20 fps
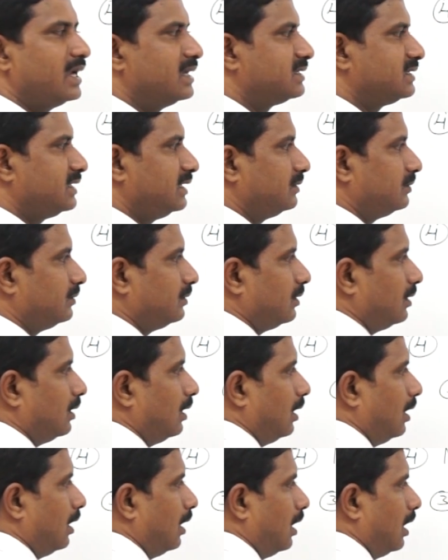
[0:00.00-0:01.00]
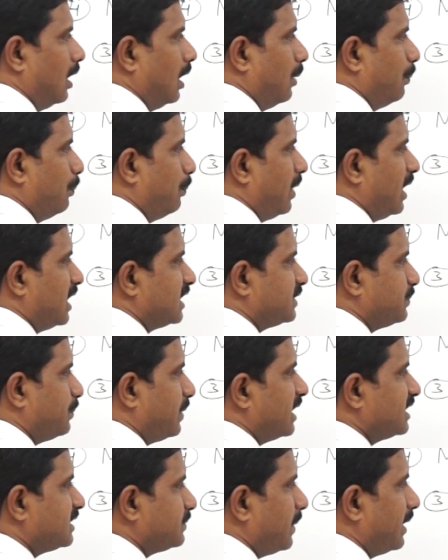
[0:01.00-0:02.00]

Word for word: acid. Phosphorus